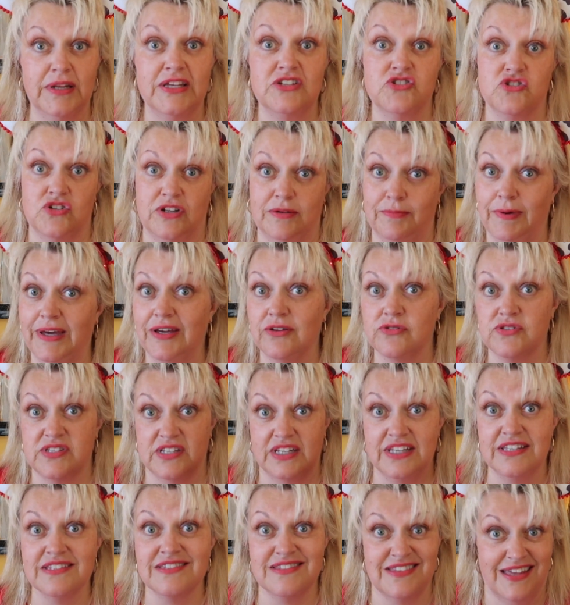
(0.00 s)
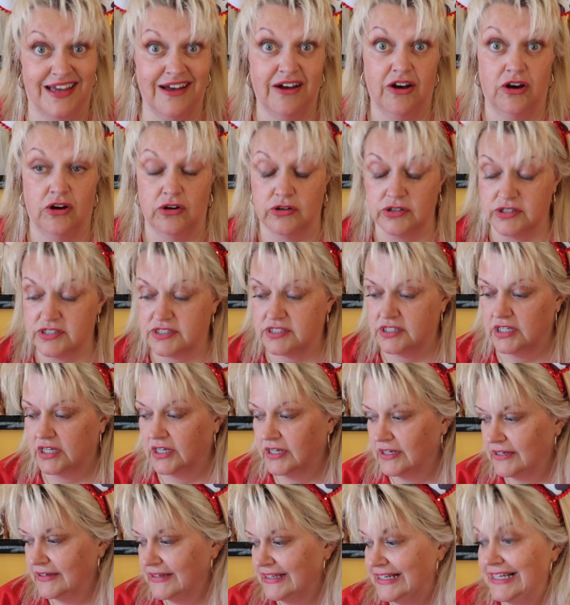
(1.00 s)
literally melting, it's that hot.
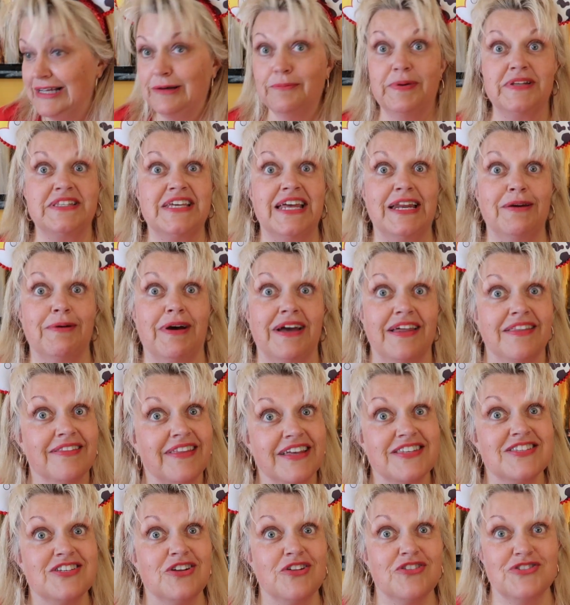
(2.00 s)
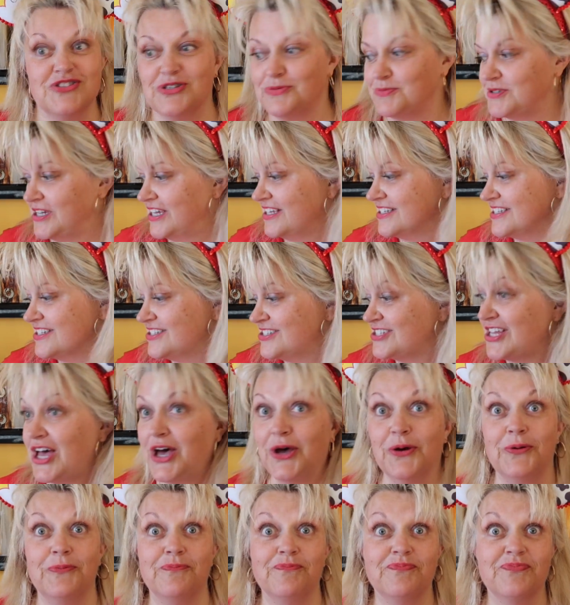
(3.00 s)
But anyway, that's another subject.
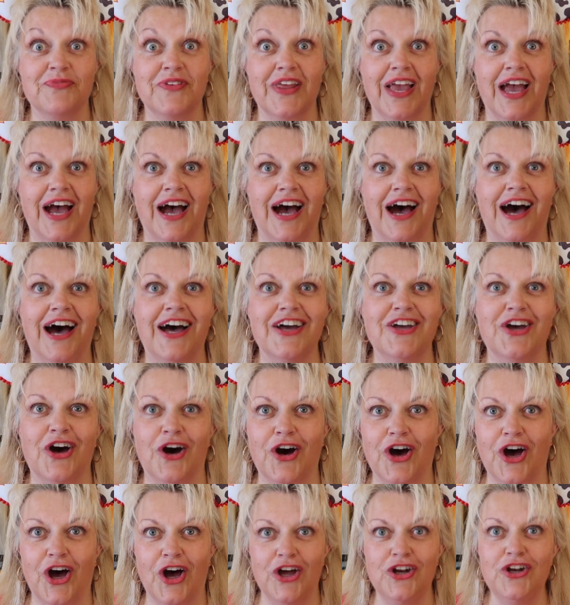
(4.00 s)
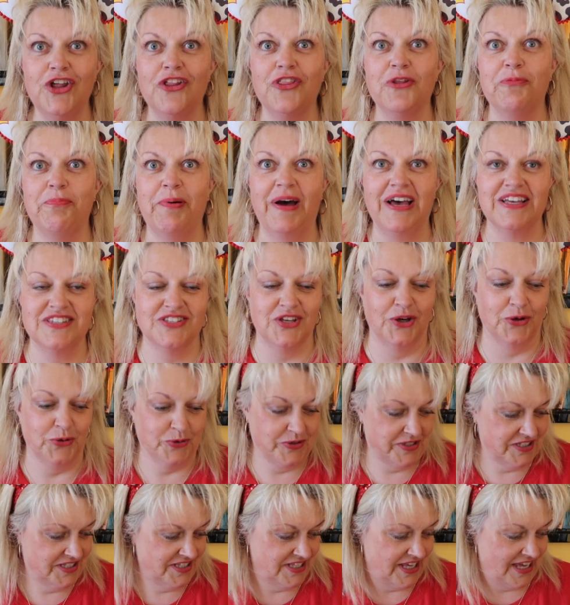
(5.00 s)
So I got another pass
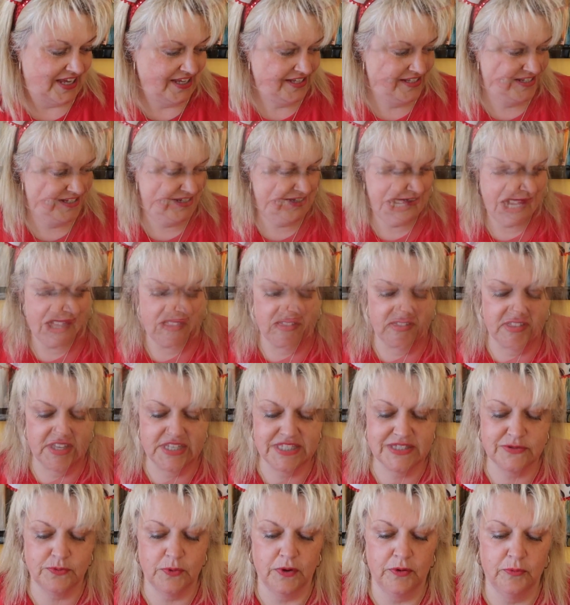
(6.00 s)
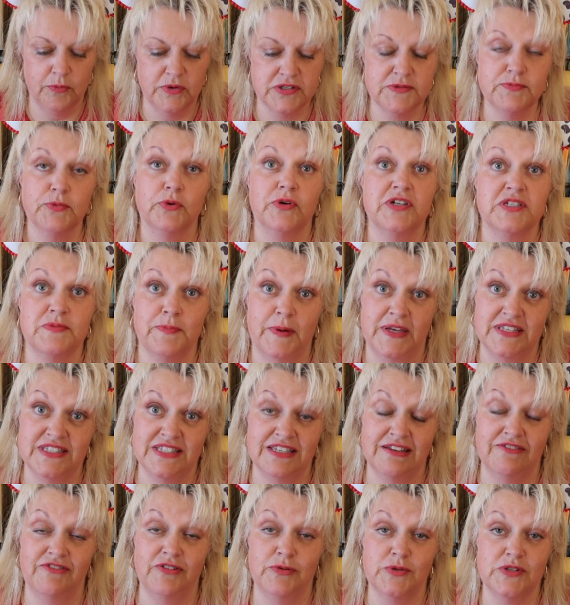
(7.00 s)
holder set. This one was more
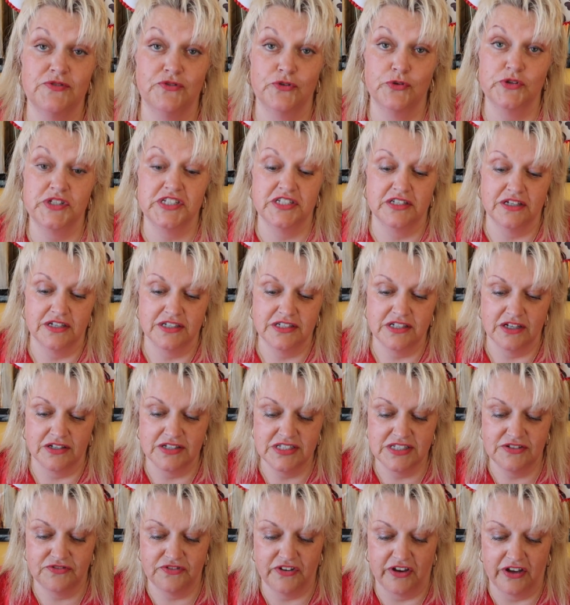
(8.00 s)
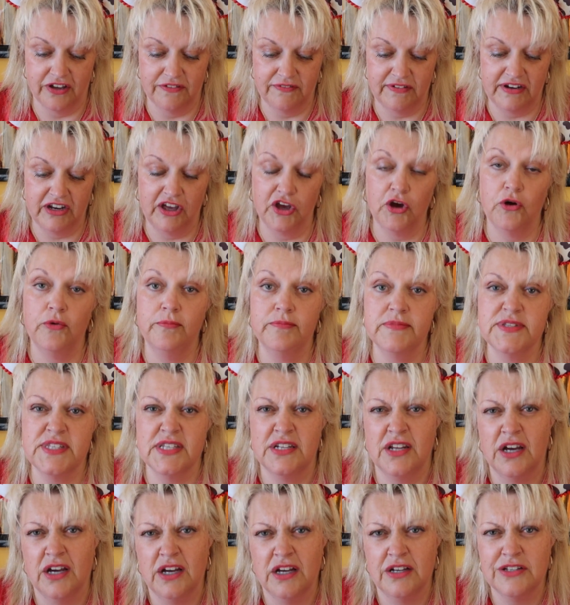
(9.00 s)
expensive, it was $49.95, and I ummed
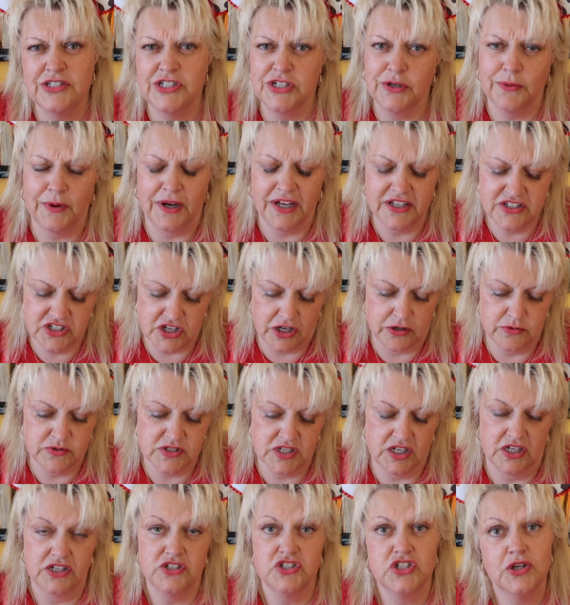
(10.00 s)
and ahed, do I, don't